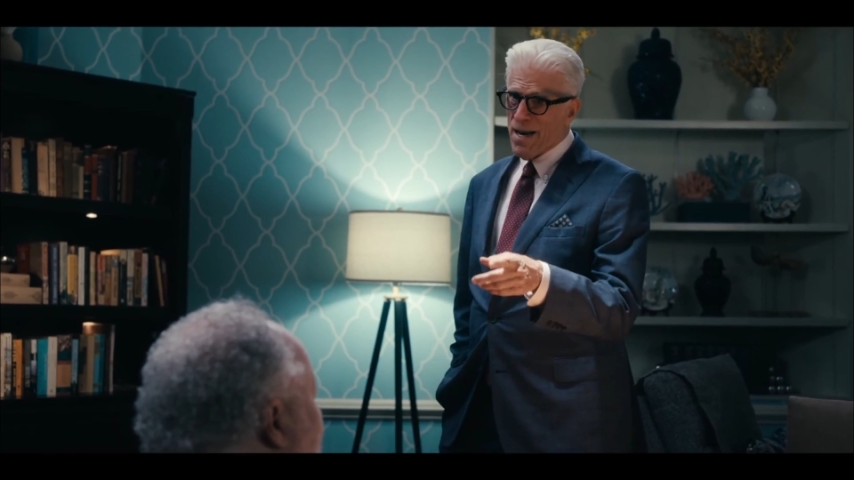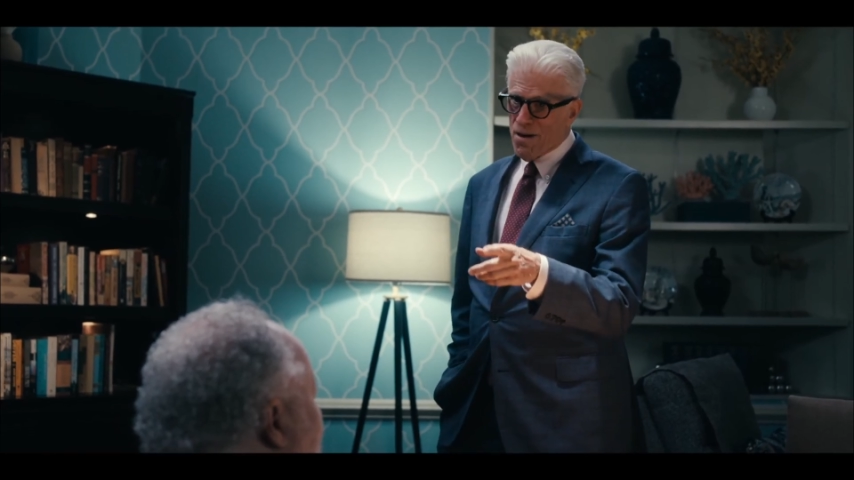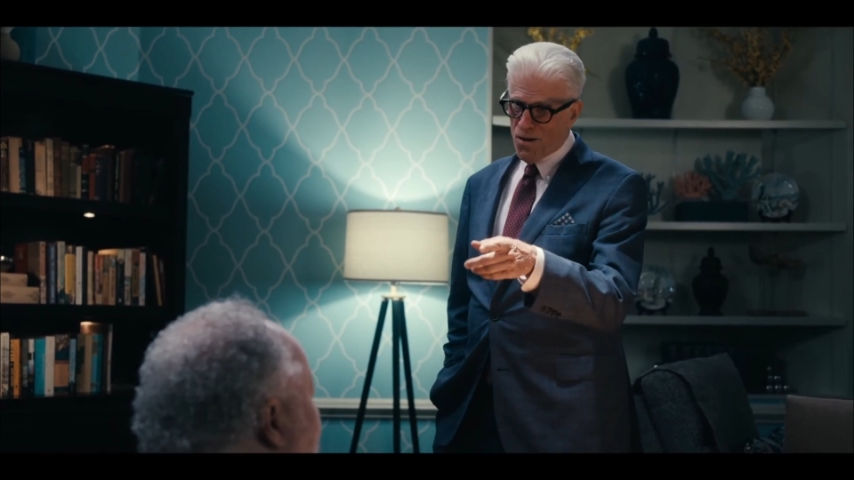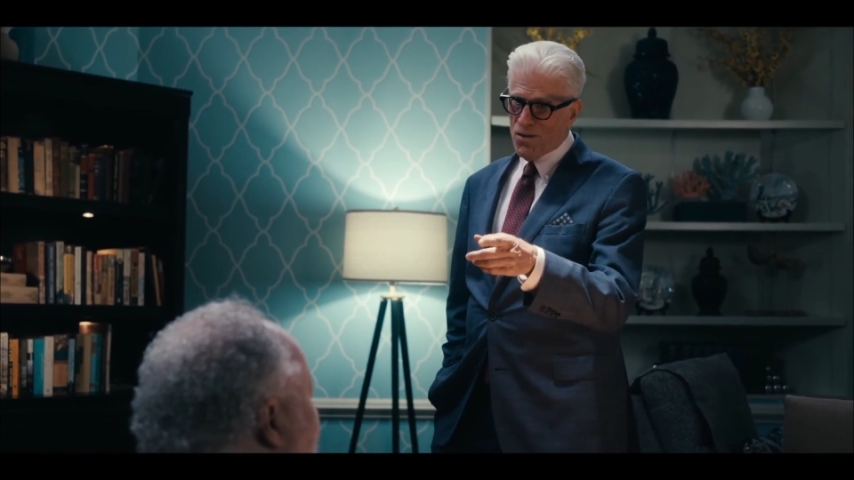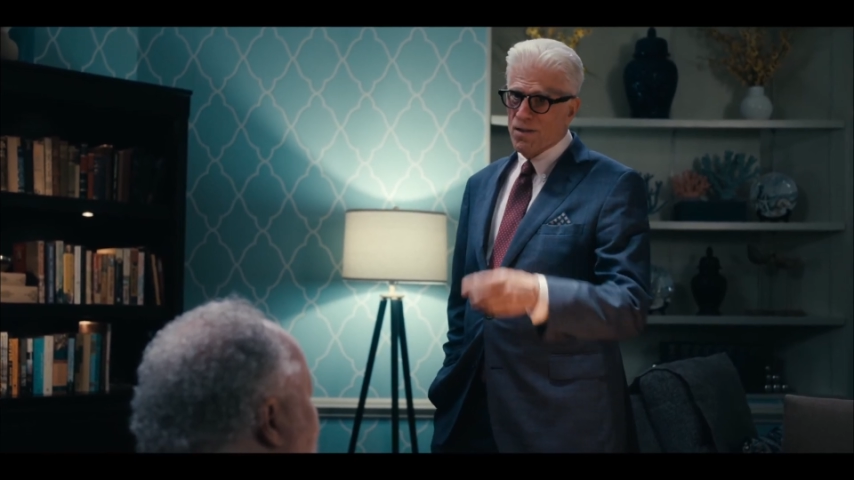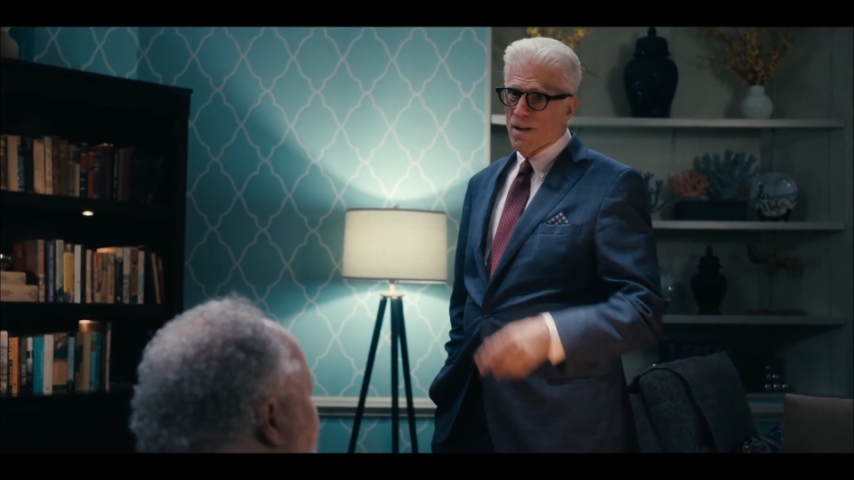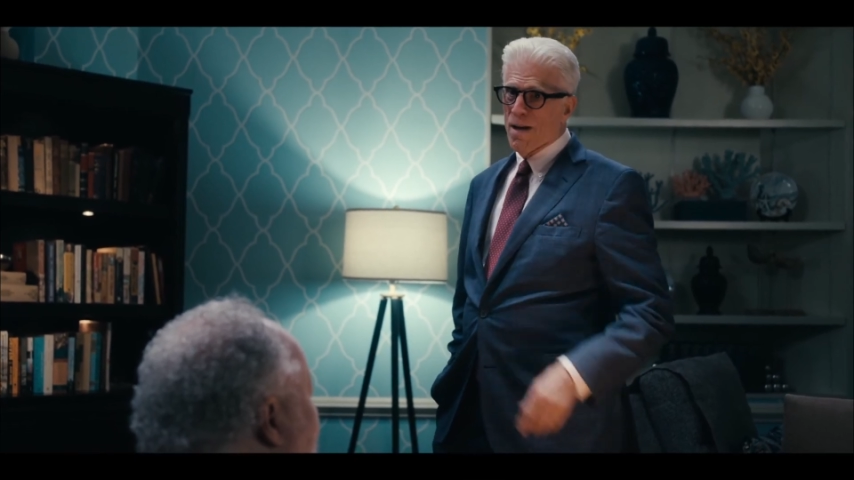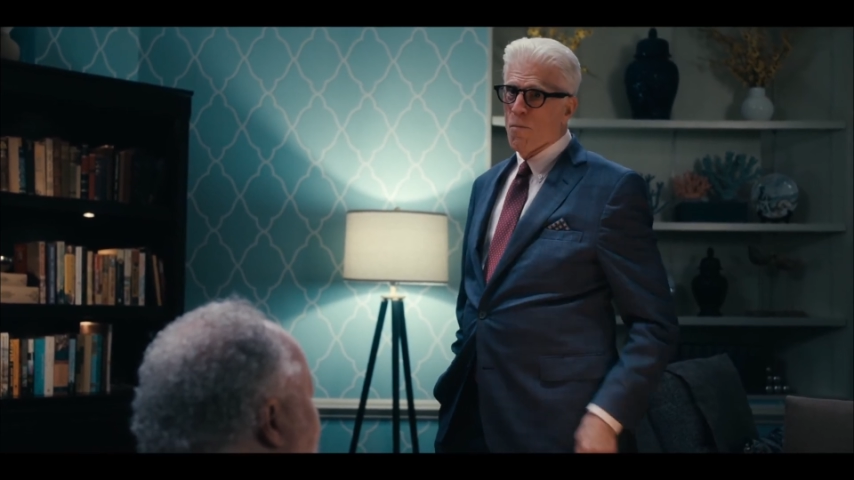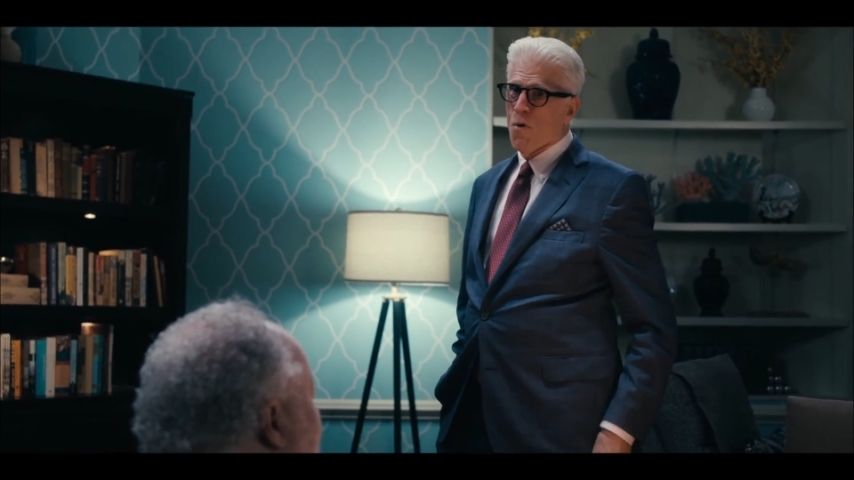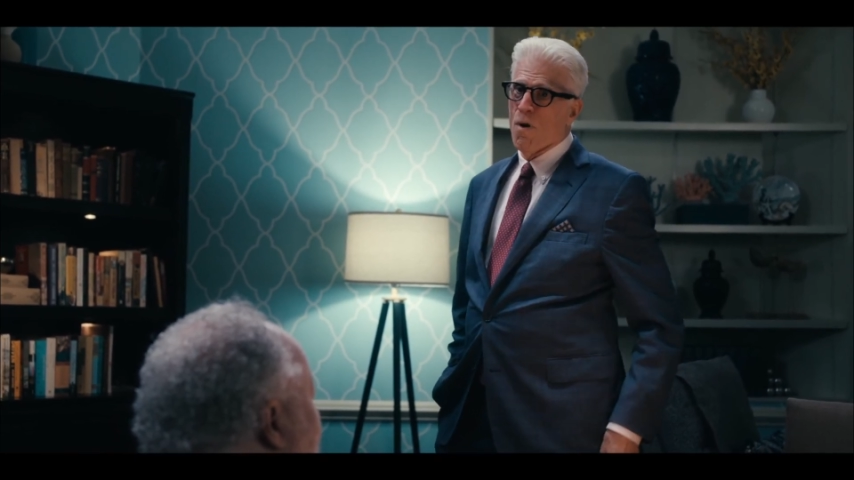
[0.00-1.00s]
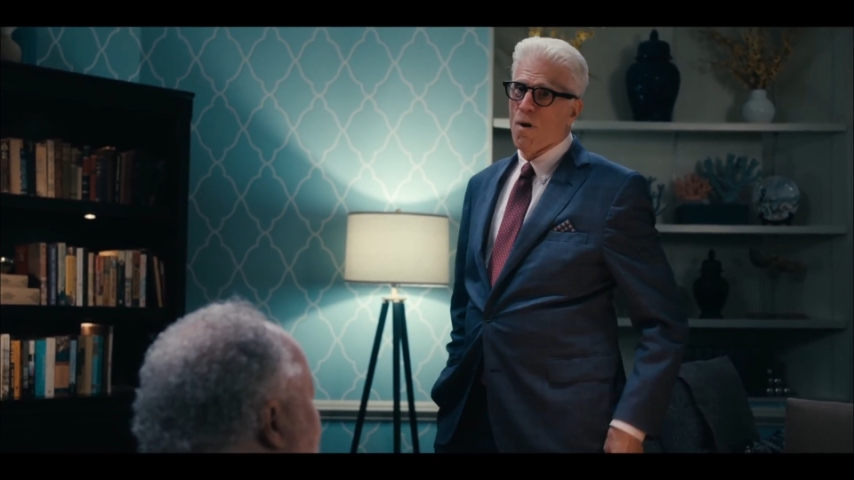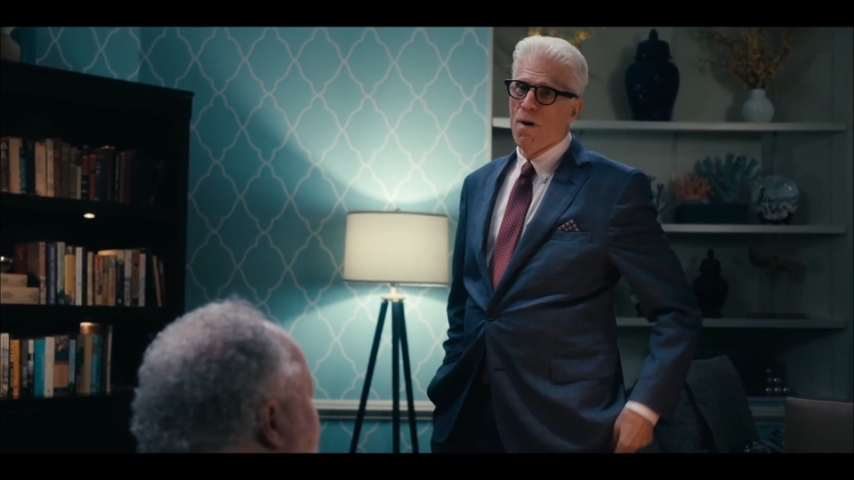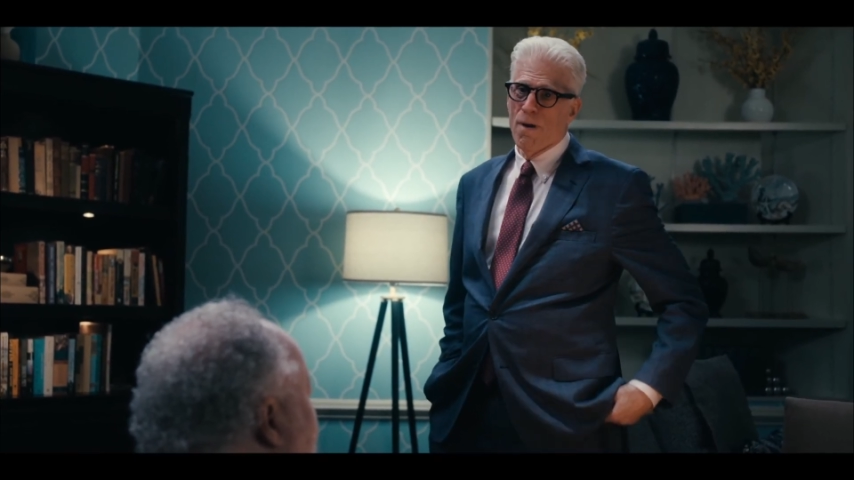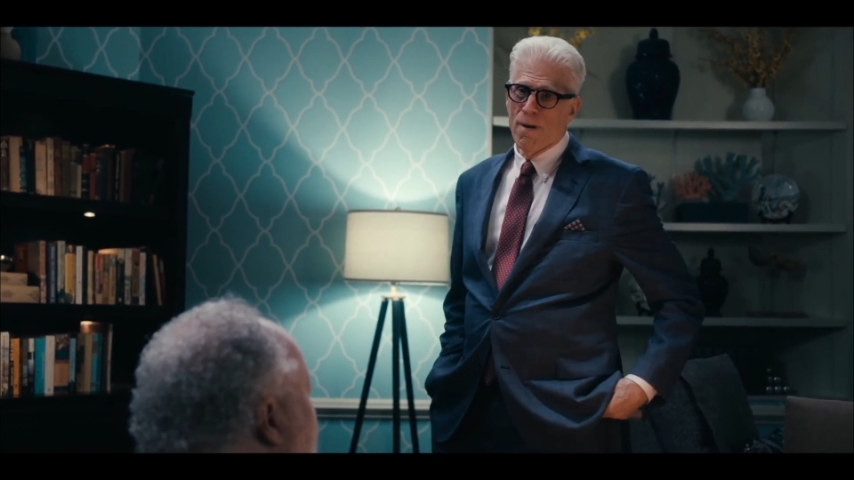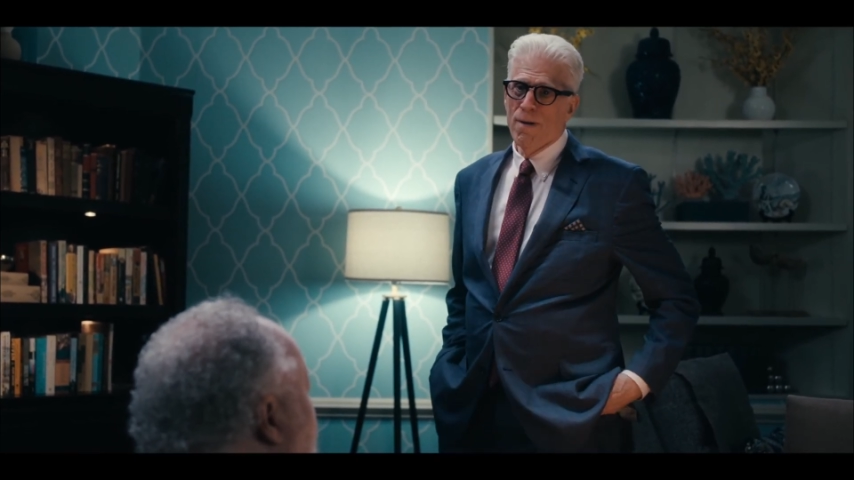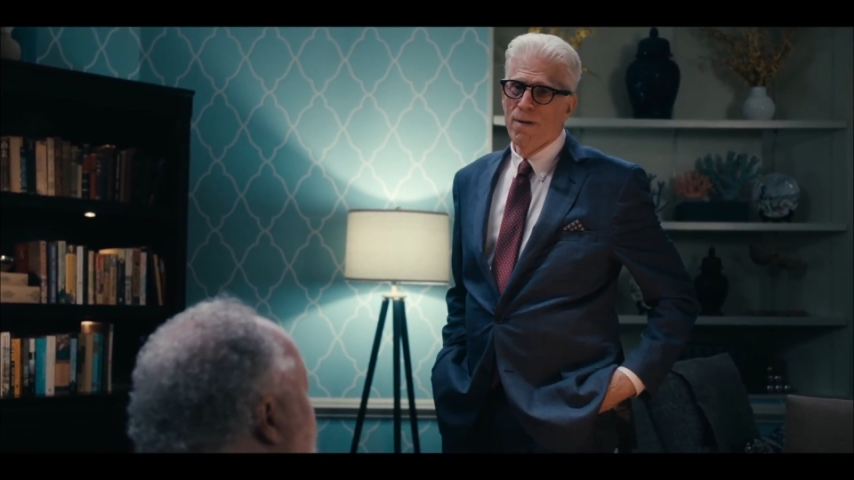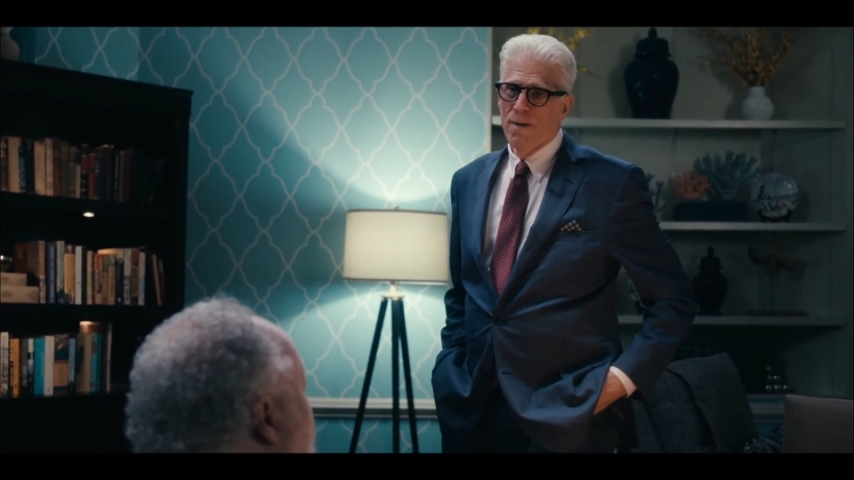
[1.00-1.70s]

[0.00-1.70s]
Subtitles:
but there were a few moments